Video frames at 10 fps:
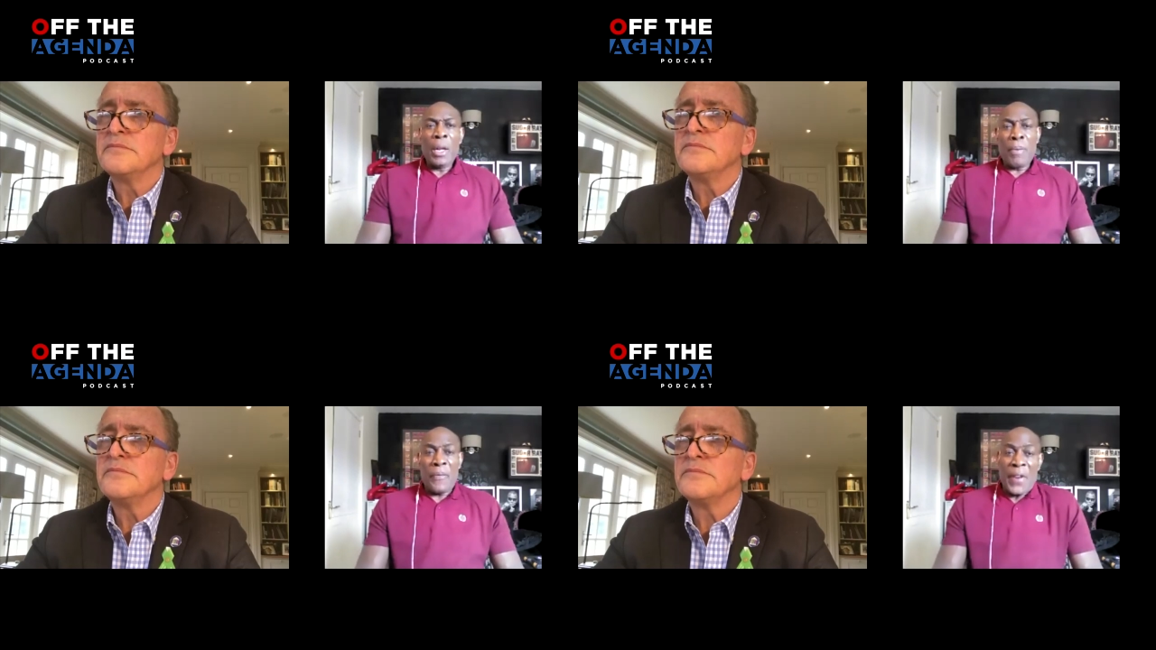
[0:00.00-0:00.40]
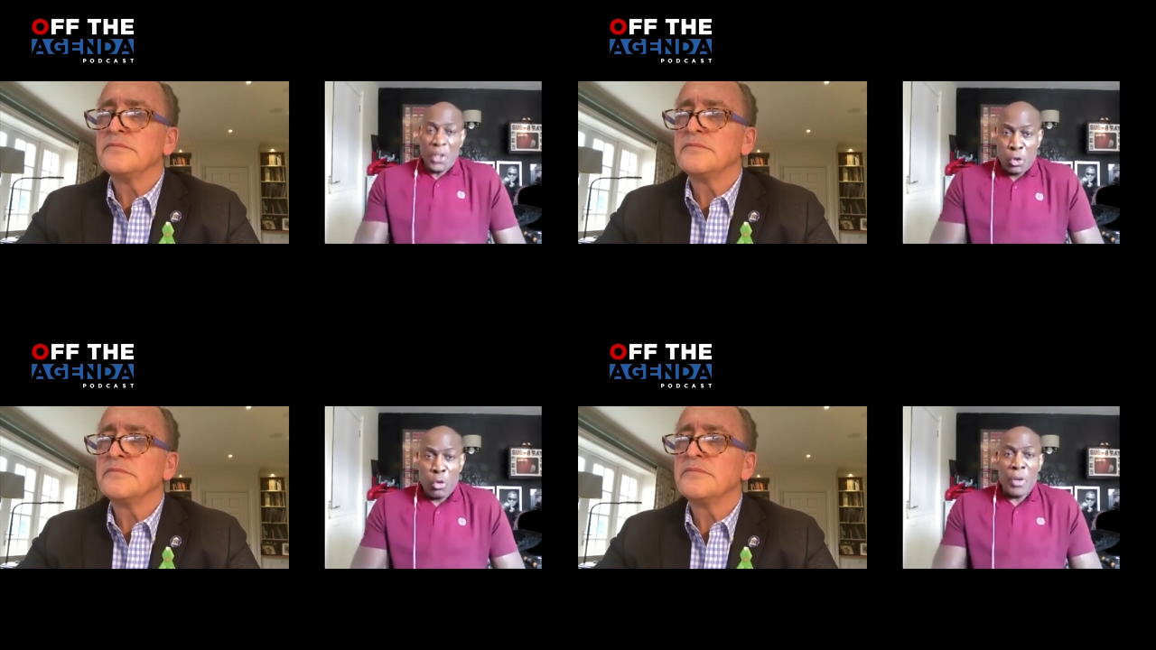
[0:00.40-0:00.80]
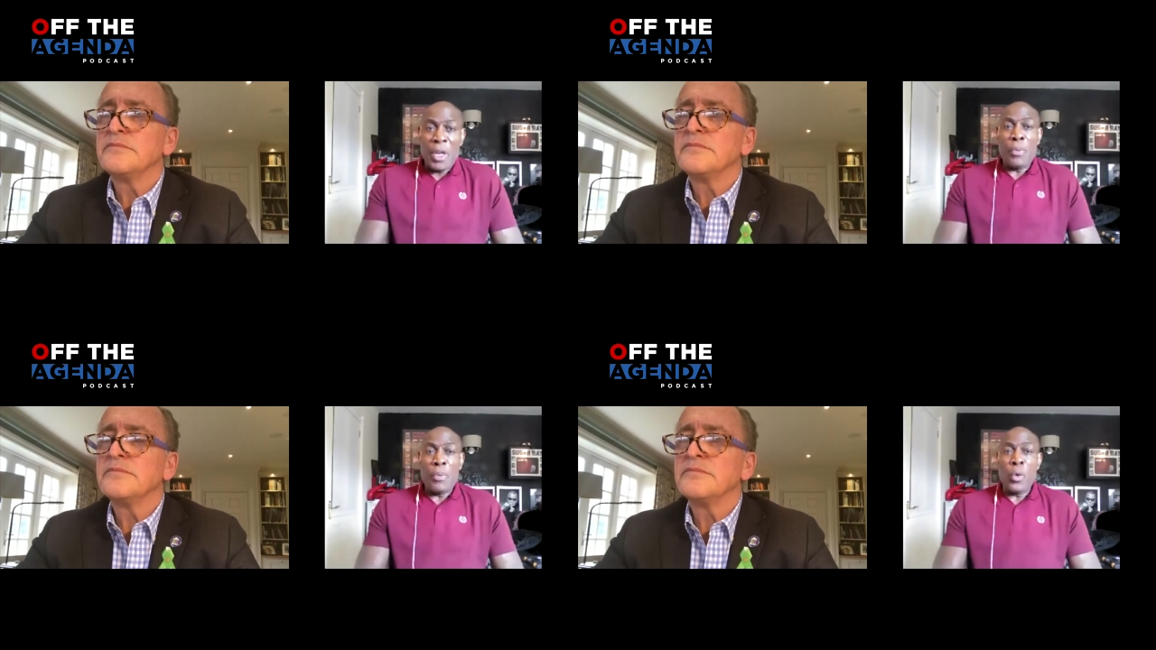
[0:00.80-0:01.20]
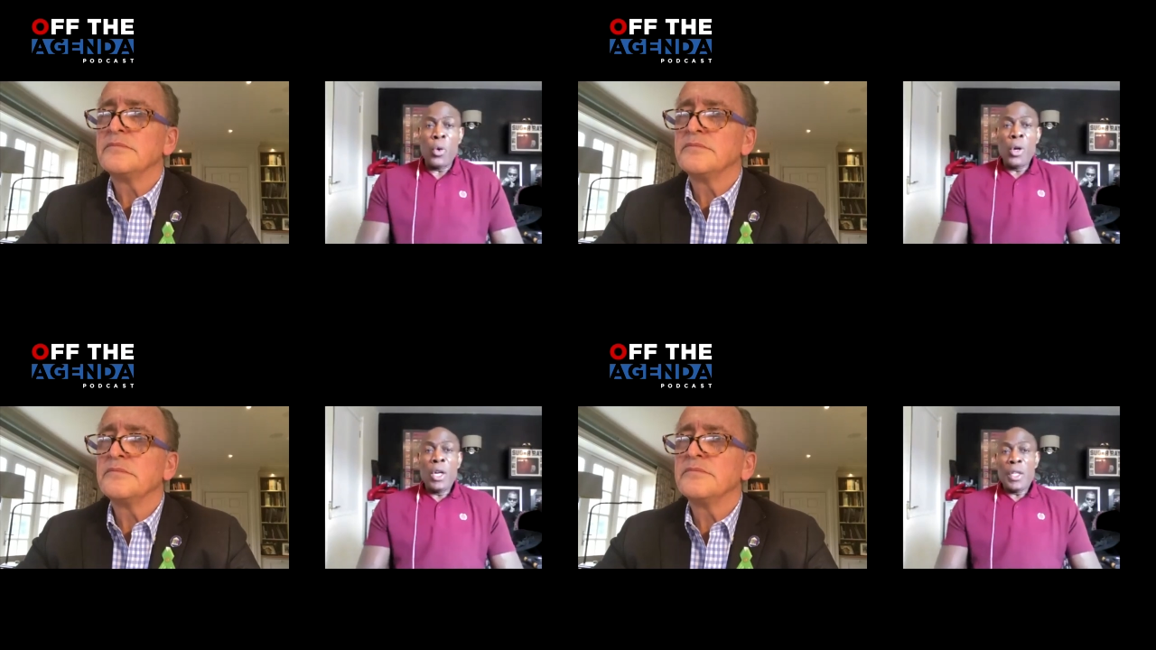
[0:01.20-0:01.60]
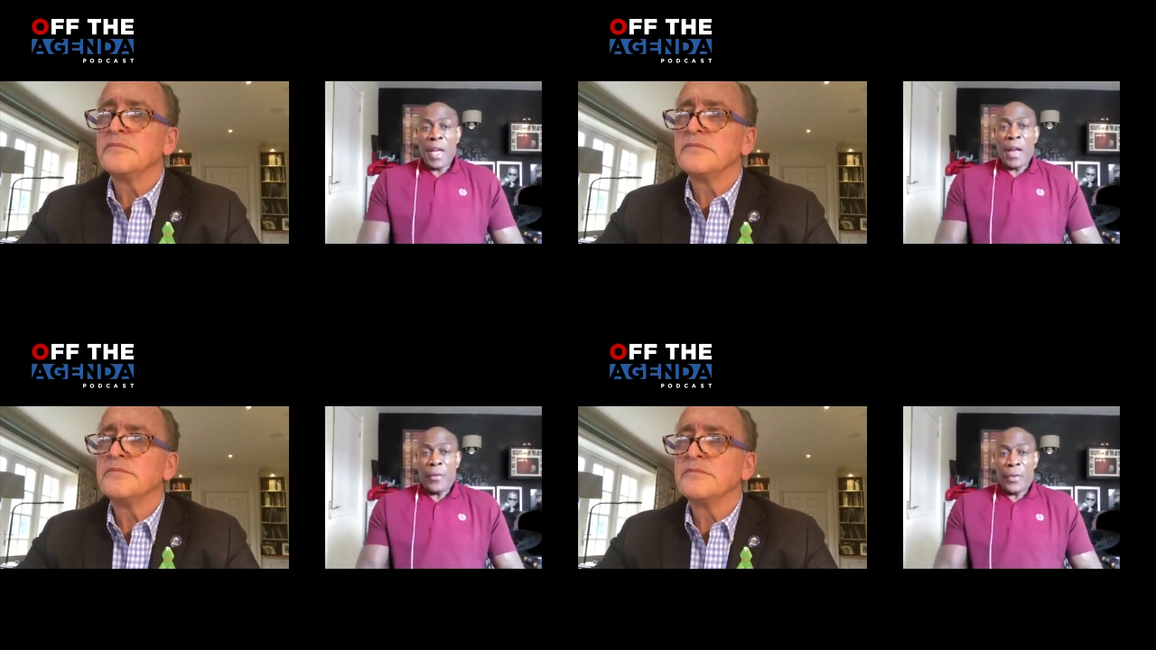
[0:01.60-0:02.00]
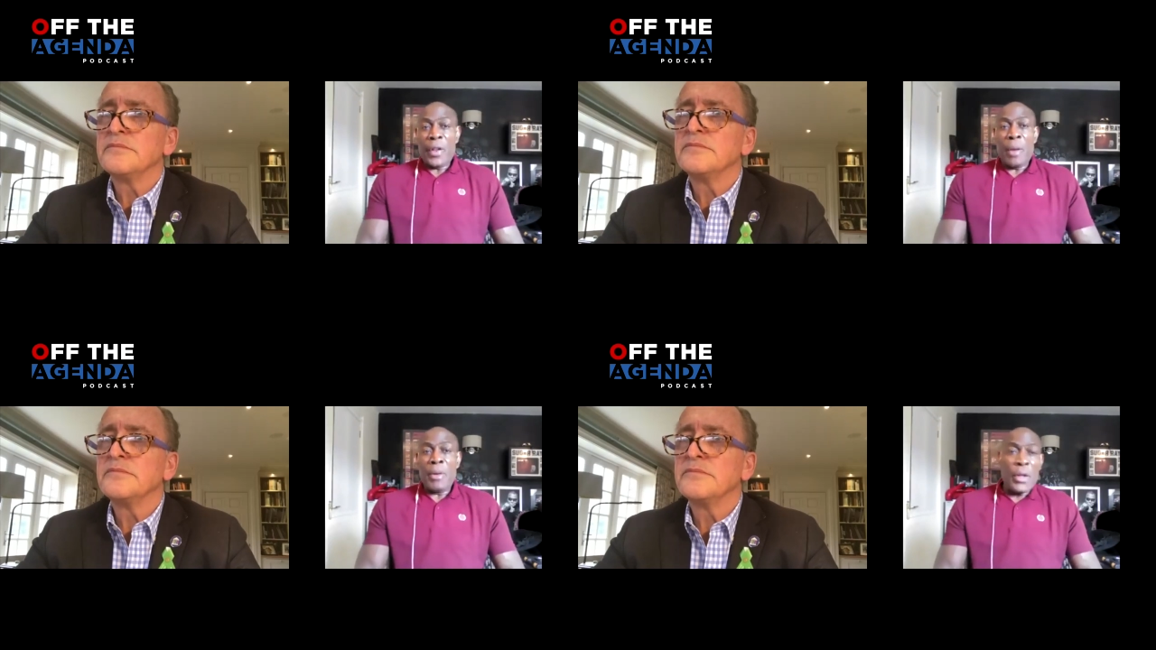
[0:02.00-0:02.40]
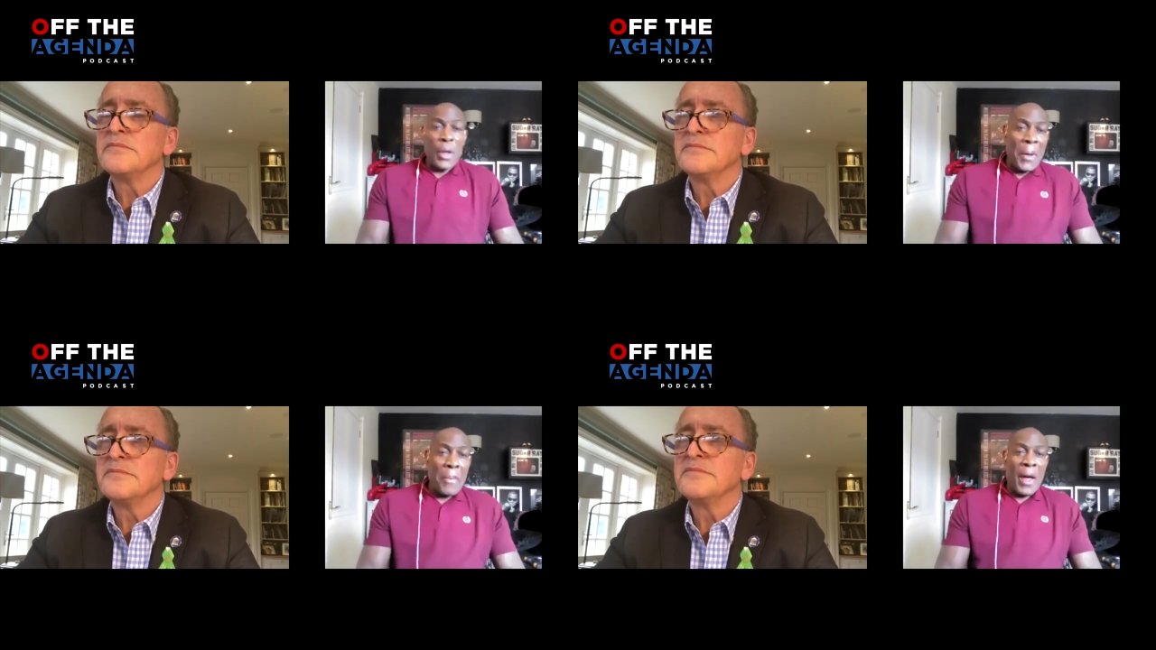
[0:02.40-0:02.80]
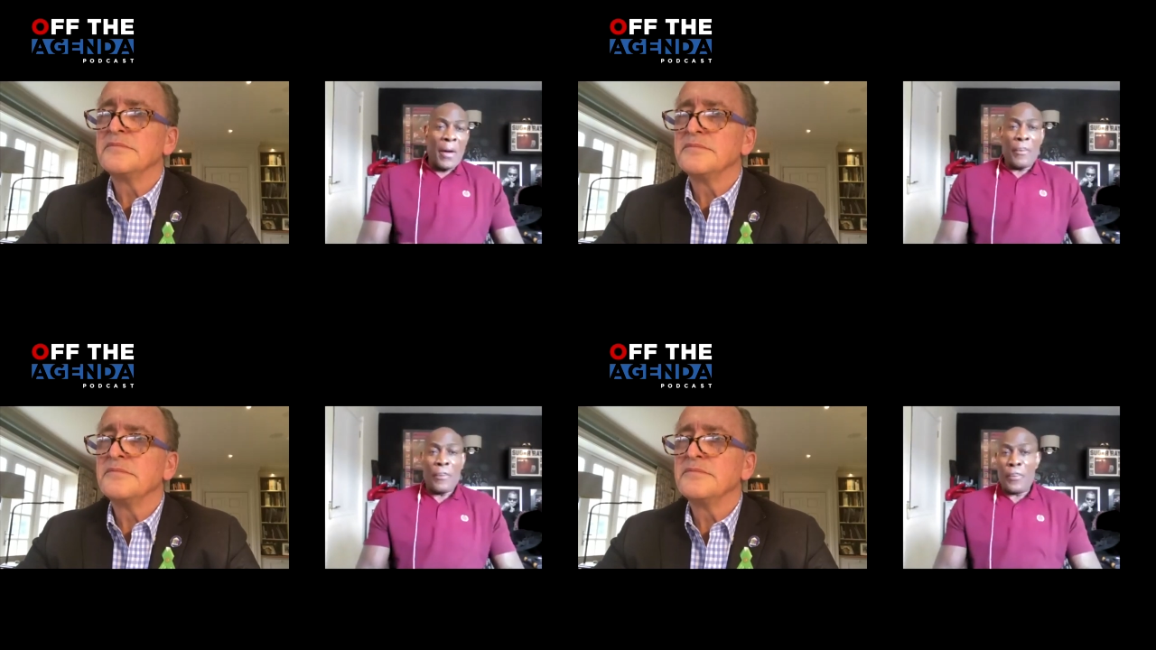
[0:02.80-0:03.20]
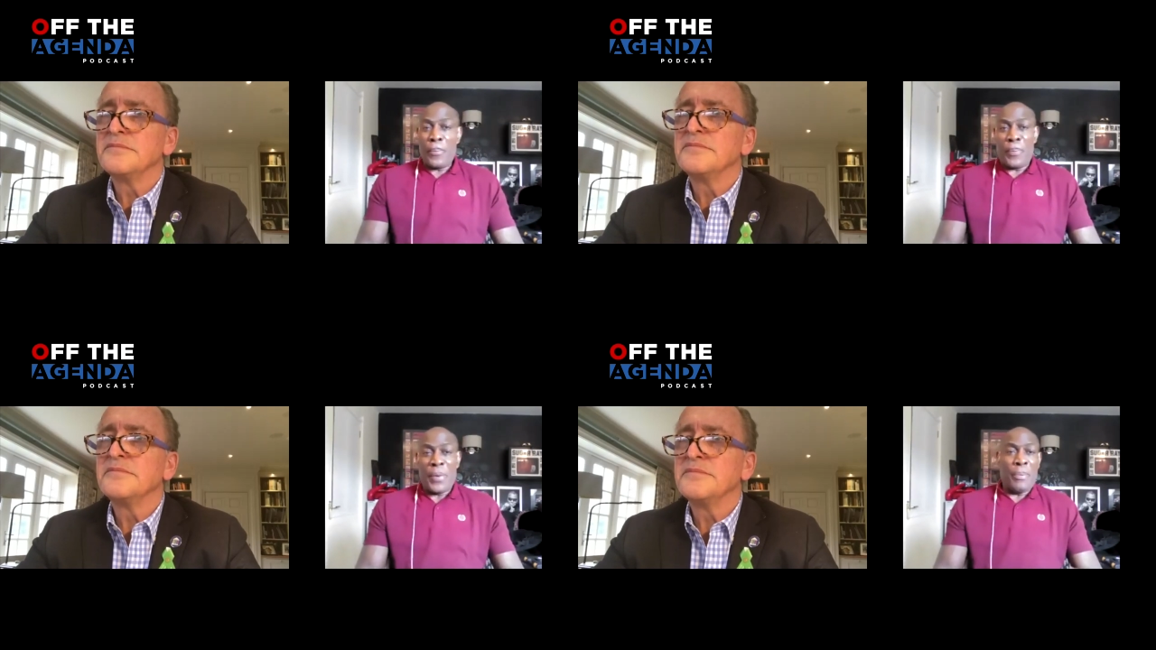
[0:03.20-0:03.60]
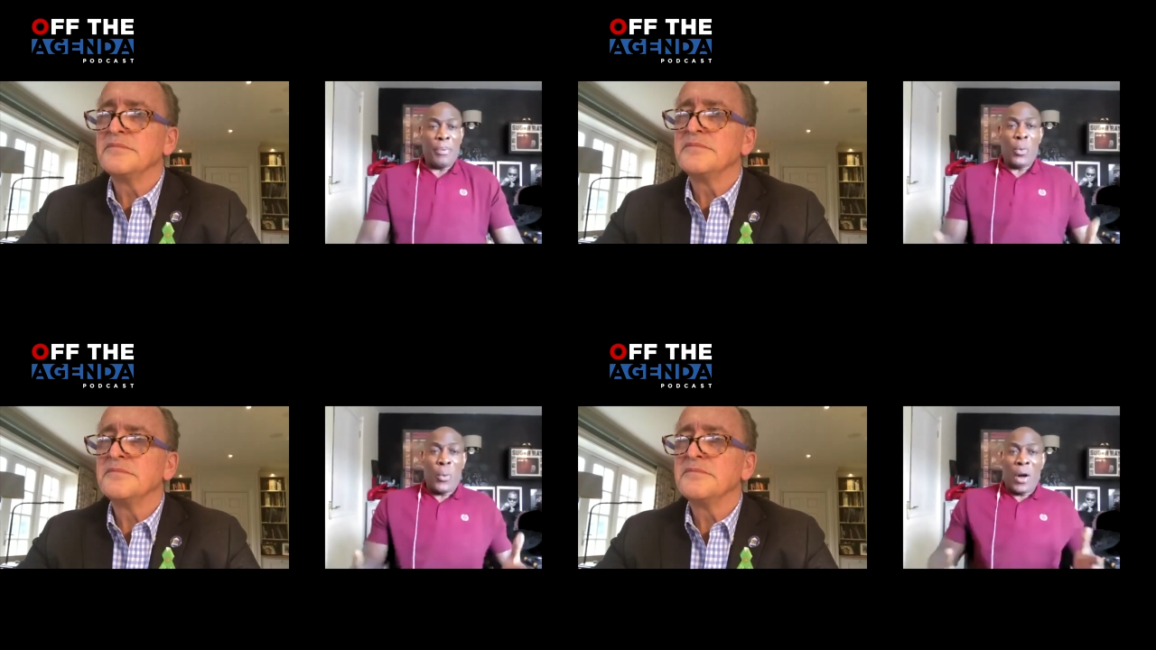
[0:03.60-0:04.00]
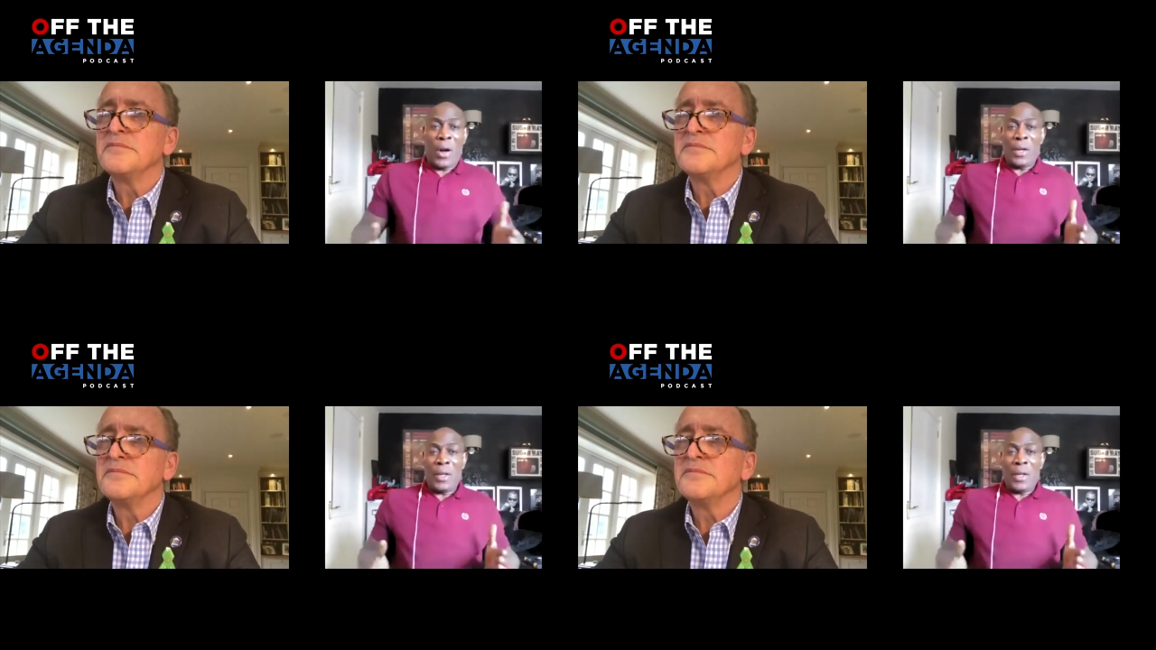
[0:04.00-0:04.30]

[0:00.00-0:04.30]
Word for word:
Speaker 1: Professional people that, you know what I mean, know about people, what,